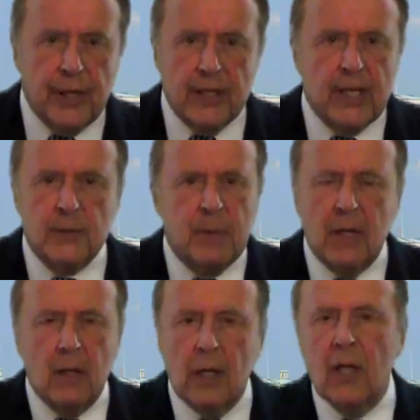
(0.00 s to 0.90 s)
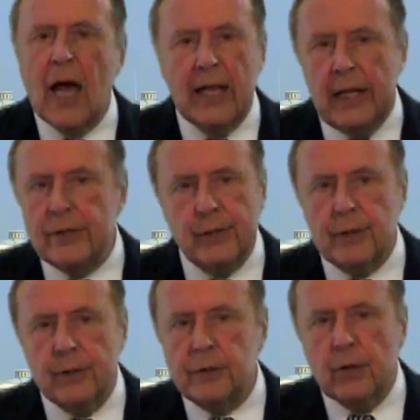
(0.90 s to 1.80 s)
it's been a lot easier
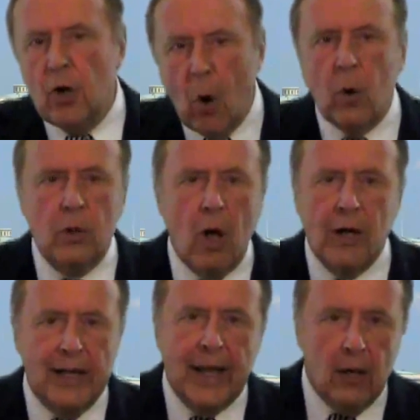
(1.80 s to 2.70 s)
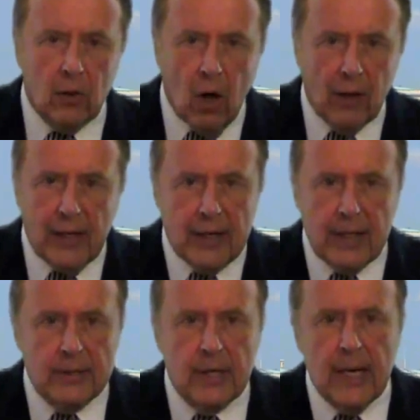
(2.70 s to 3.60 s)
to go along and get along than it
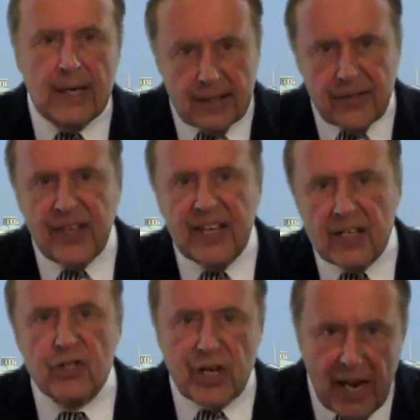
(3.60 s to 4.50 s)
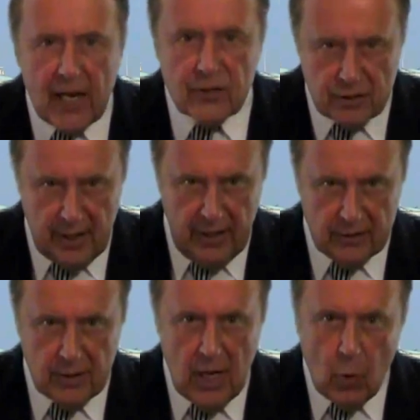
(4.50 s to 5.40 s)
is to think and change things.